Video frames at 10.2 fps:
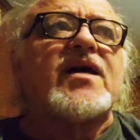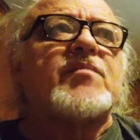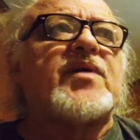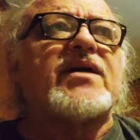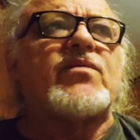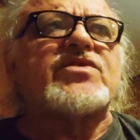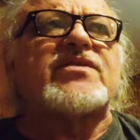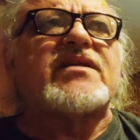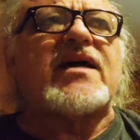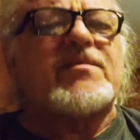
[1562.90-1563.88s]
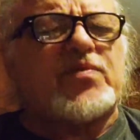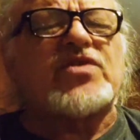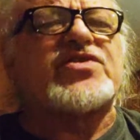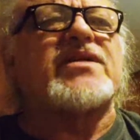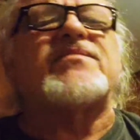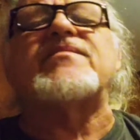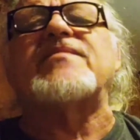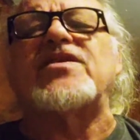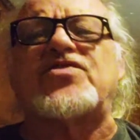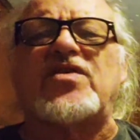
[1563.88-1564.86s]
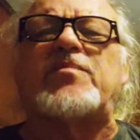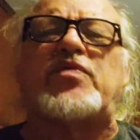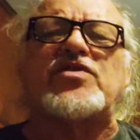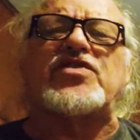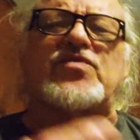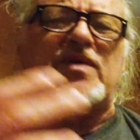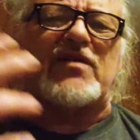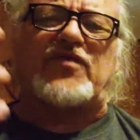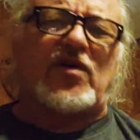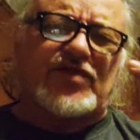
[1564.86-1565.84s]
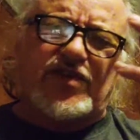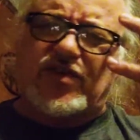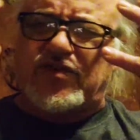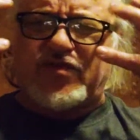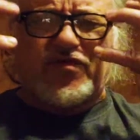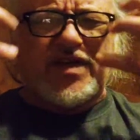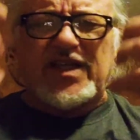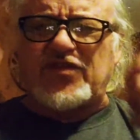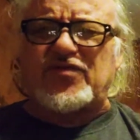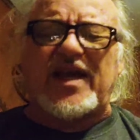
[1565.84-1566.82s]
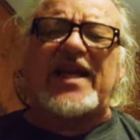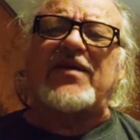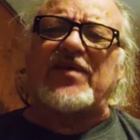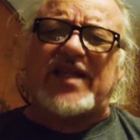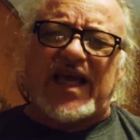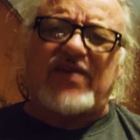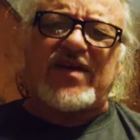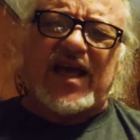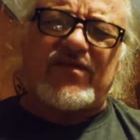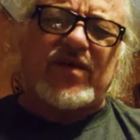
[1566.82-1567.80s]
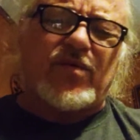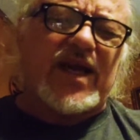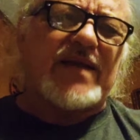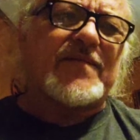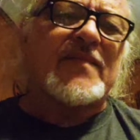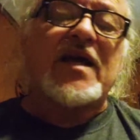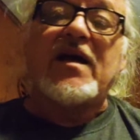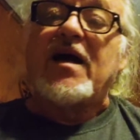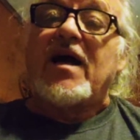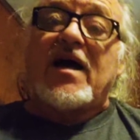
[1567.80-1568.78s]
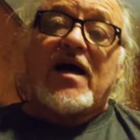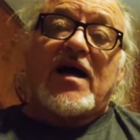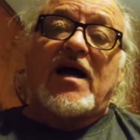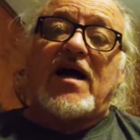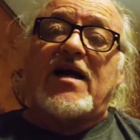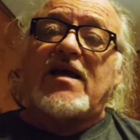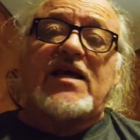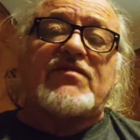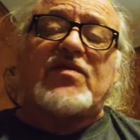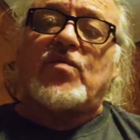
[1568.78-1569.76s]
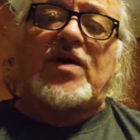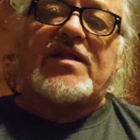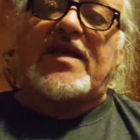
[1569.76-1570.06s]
but it wasn't, I pushed it. There's certain pushes when the voltage is really draining with the heavy, heavy weight. Even one